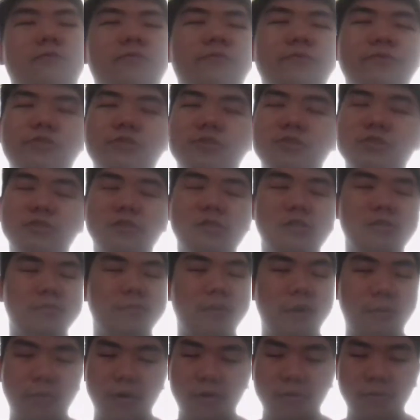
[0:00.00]
vigorously
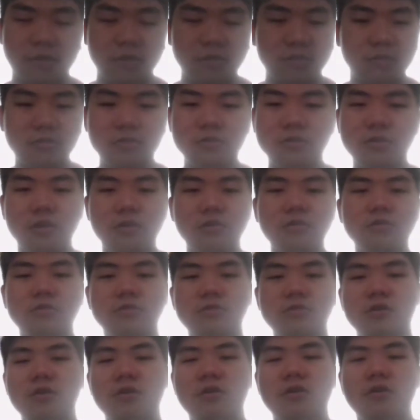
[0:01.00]
by my muscle
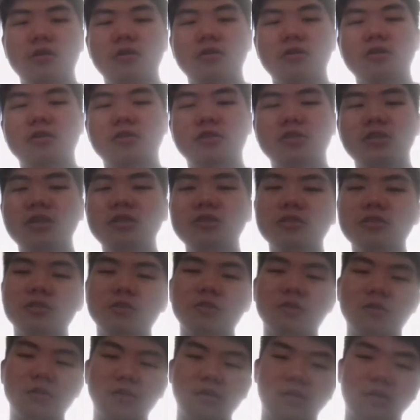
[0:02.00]
cells,
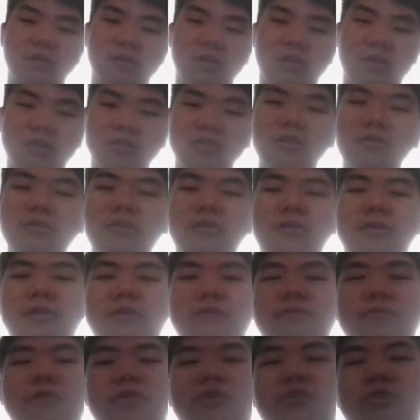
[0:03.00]
since it's not a